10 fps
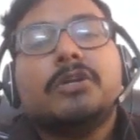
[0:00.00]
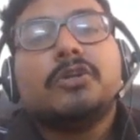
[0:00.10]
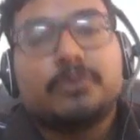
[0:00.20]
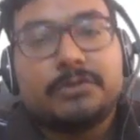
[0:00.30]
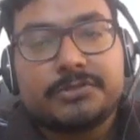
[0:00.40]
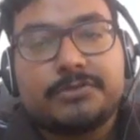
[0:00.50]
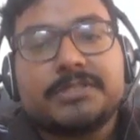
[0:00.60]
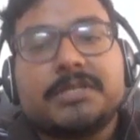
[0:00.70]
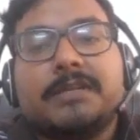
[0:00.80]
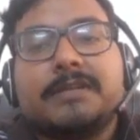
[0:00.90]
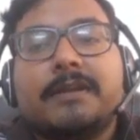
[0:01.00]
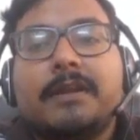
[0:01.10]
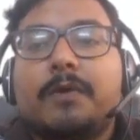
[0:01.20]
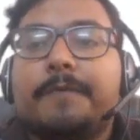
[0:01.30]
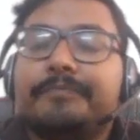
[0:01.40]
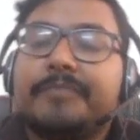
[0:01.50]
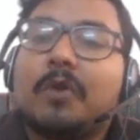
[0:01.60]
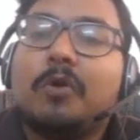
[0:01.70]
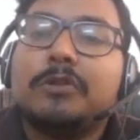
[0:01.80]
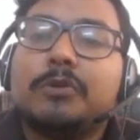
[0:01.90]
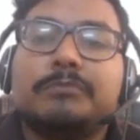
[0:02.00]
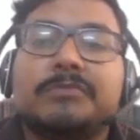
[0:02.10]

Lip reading: to this result. Now although the